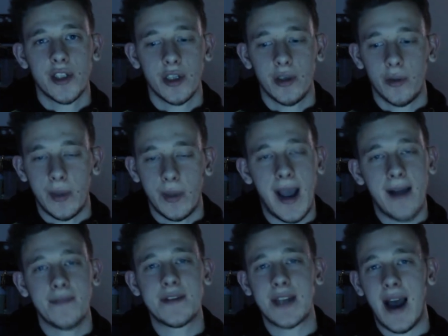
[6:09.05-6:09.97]
So
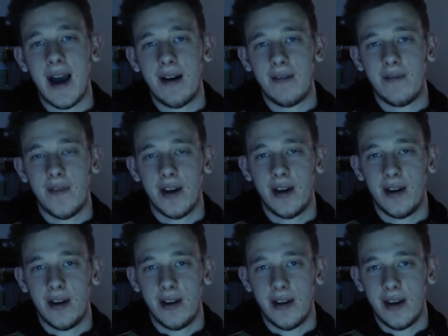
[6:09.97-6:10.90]
we have to have
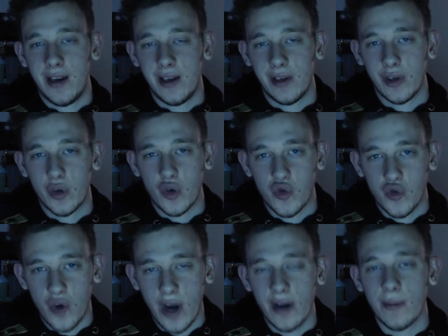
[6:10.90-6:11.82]
an
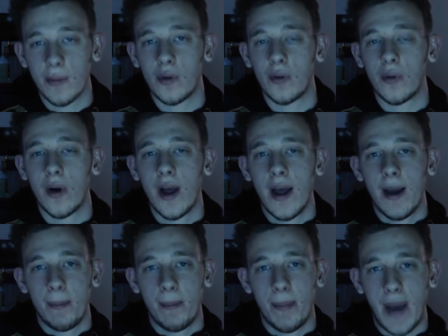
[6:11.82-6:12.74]
incredible
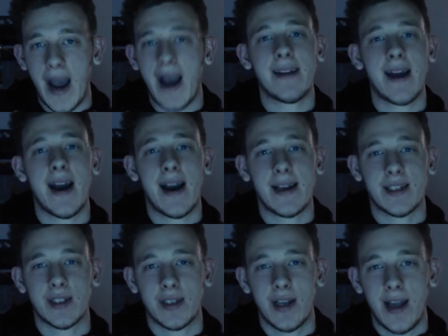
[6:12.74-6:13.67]

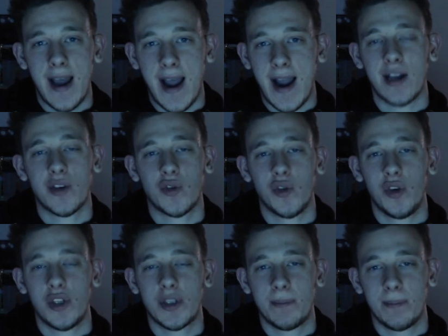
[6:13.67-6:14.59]
badass
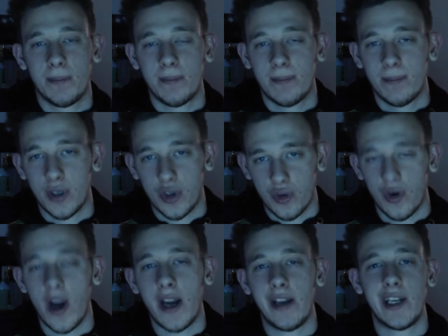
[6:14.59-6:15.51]
actress
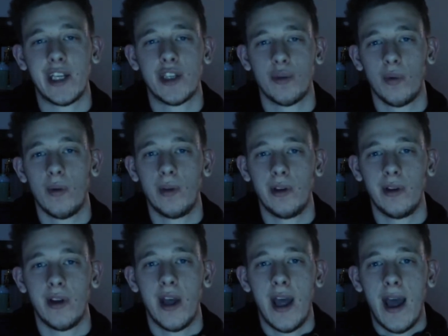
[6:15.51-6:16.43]
portraying this
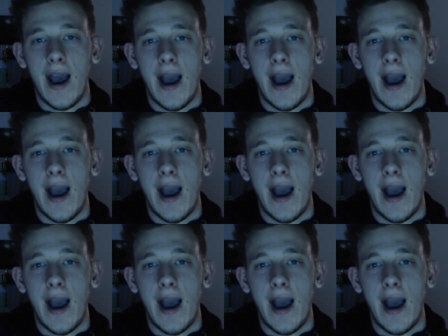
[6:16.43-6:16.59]
woman.